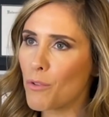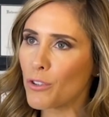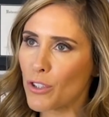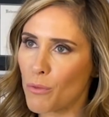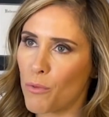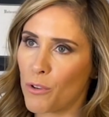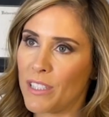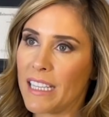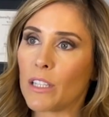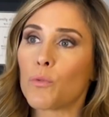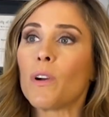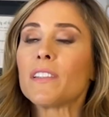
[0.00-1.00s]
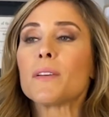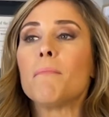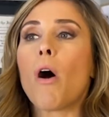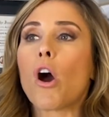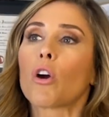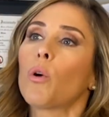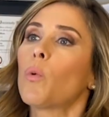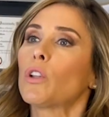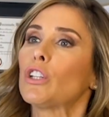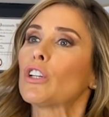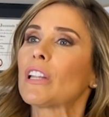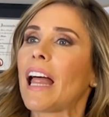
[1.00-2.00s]
to predict what tomorrow will
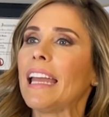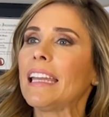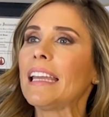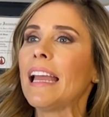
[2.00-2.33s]
look like,